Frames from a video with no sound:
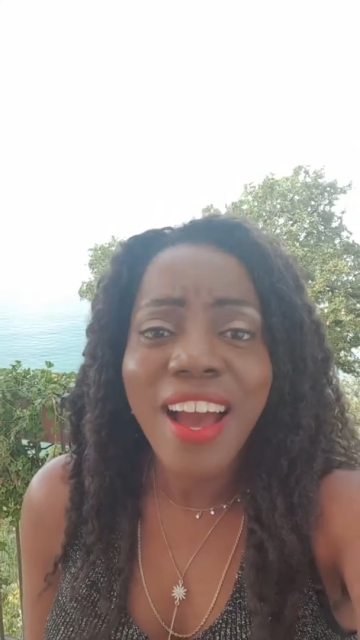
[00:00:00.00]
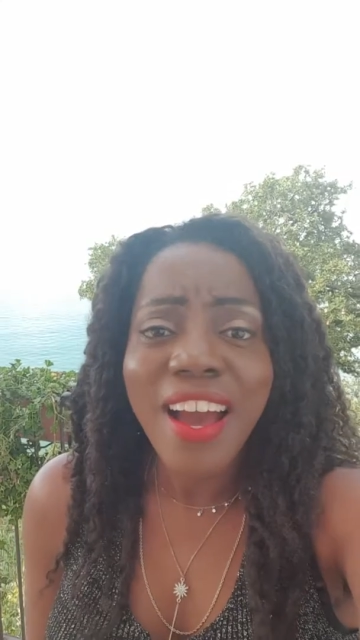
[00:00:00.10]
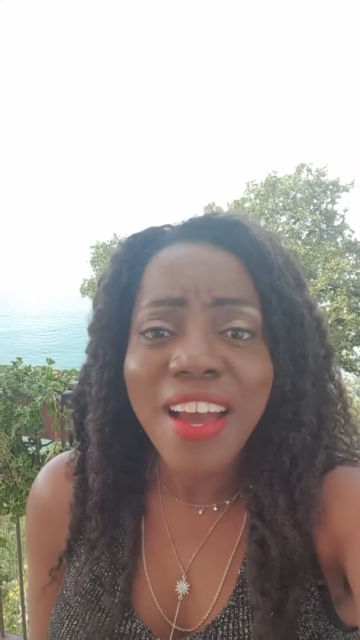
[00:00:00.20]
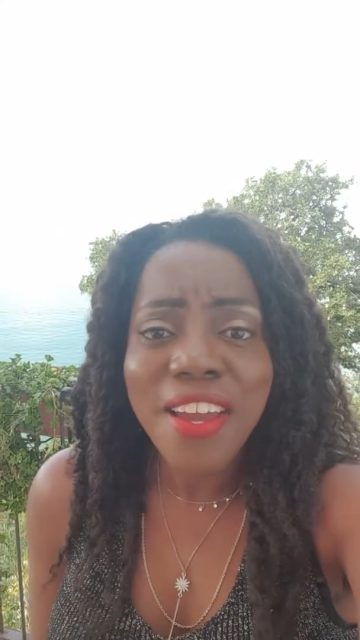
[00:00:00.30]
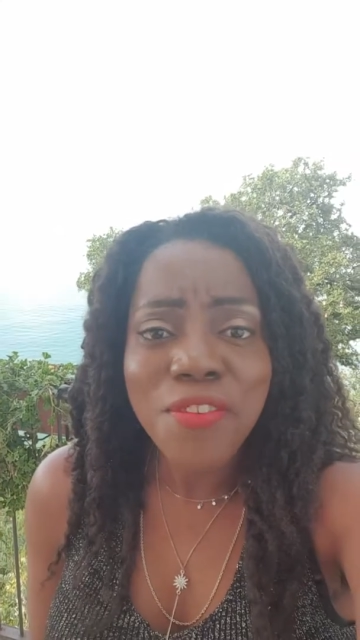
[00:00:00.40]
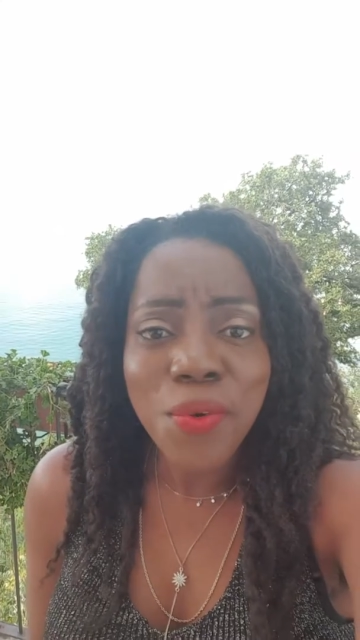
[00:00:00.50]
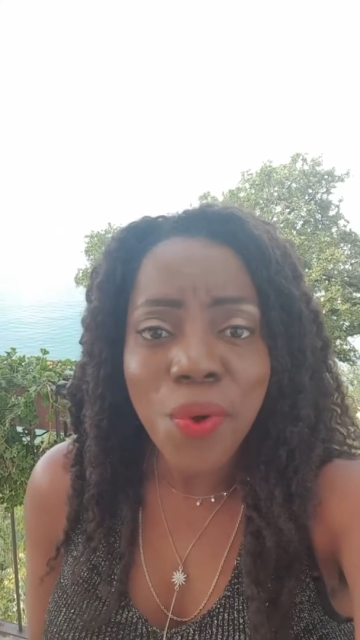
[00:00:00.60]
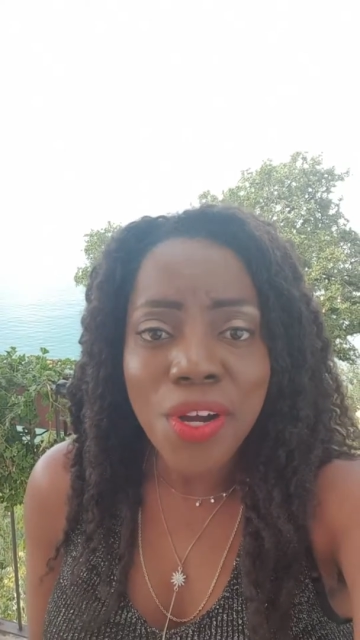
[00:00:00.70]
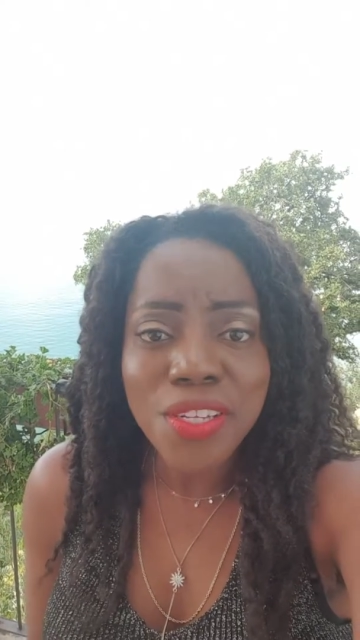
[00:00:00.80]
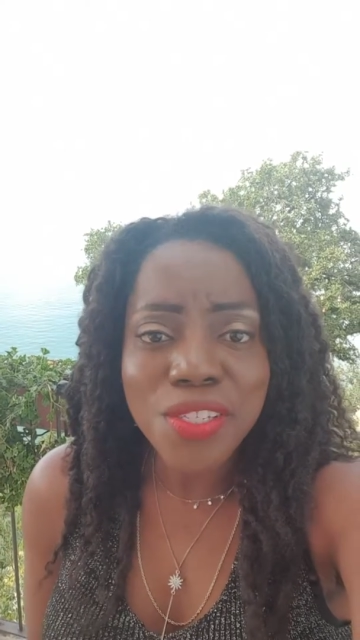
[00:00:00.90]
Hi
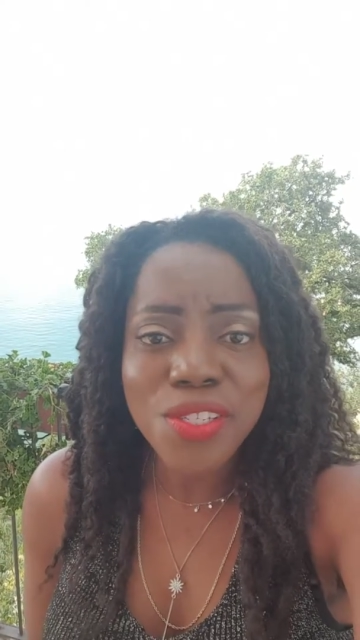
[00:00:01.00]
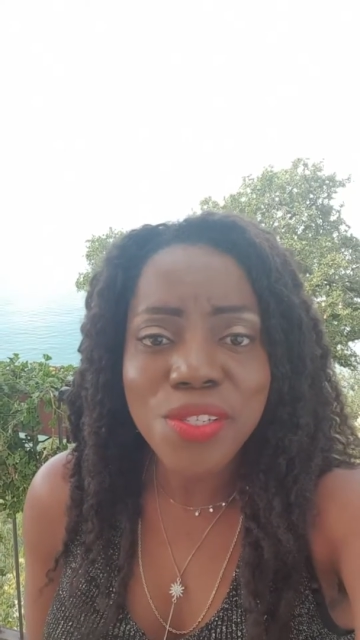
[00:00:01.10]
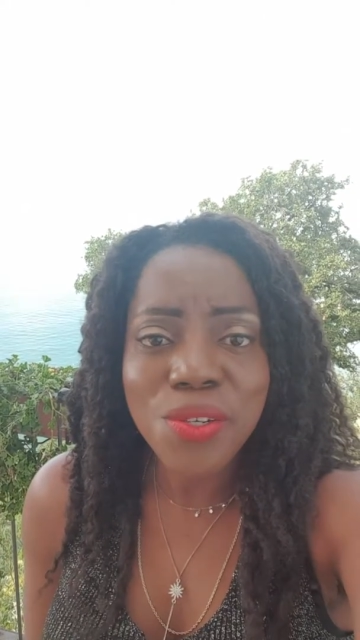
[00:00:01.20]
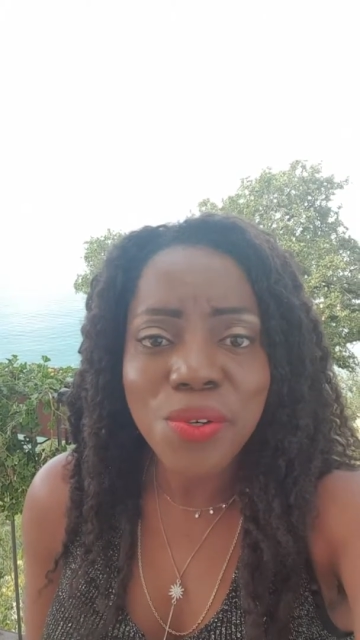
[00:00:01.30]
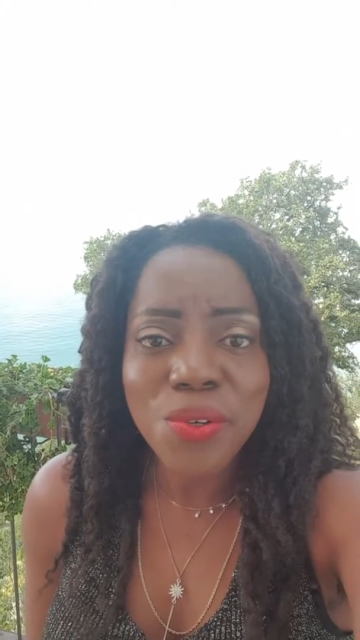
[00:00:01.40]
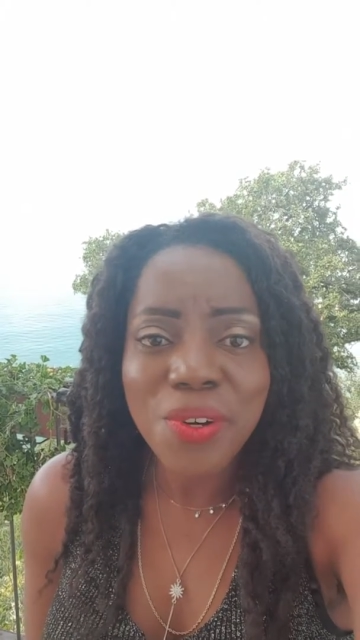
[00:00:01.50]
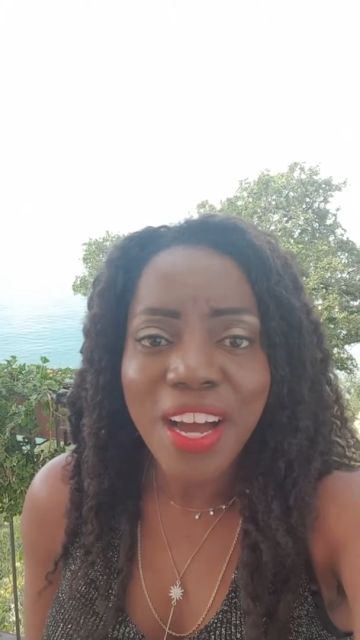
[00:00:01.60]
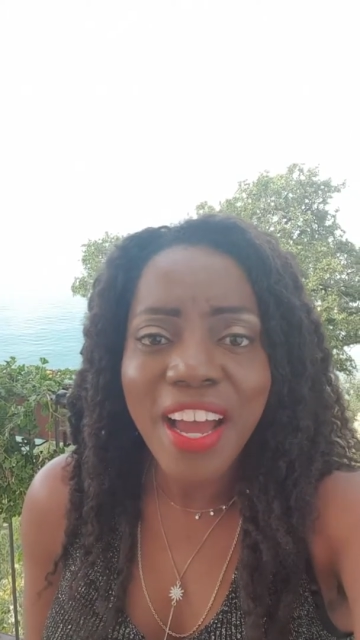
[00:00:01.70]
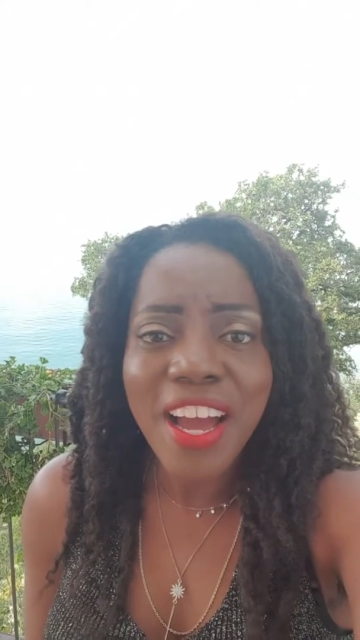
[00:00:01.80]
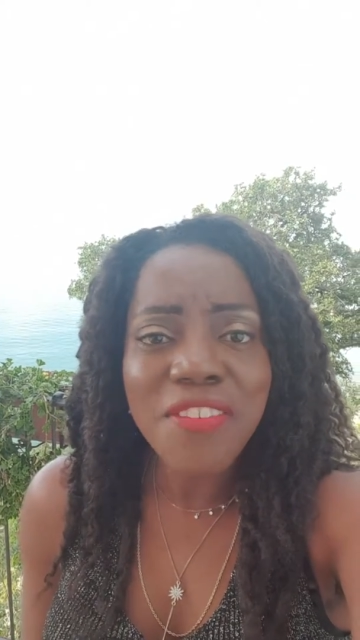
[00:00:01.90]
everyone. So
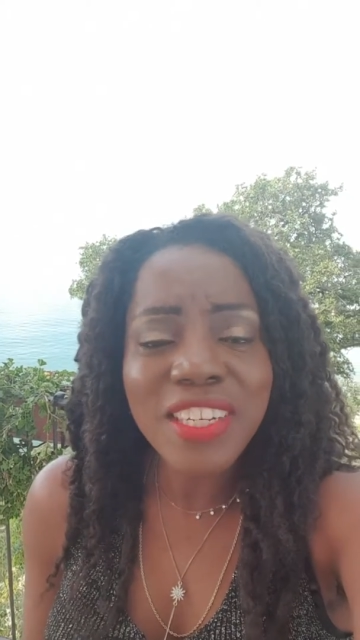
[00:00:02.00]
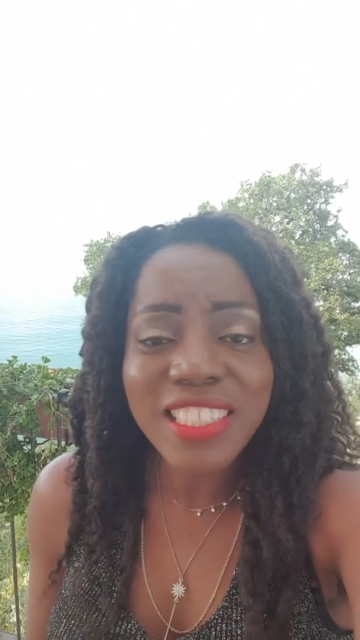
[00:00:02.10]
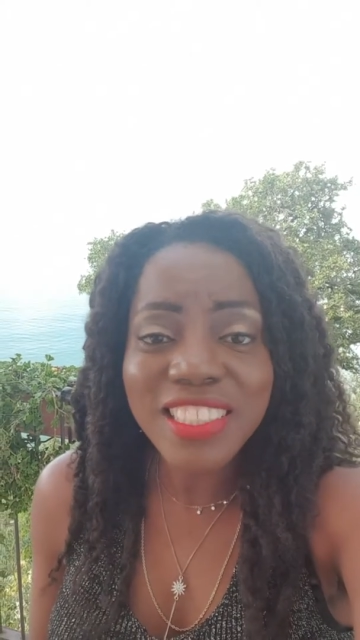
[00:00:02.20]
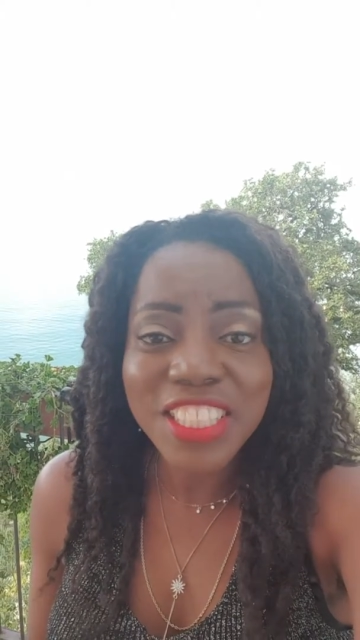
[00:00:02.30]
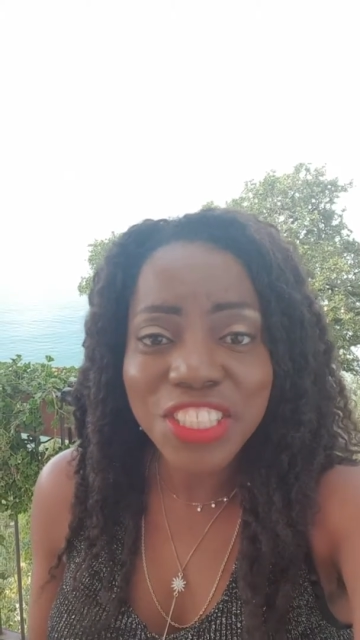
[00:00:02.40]
I have a little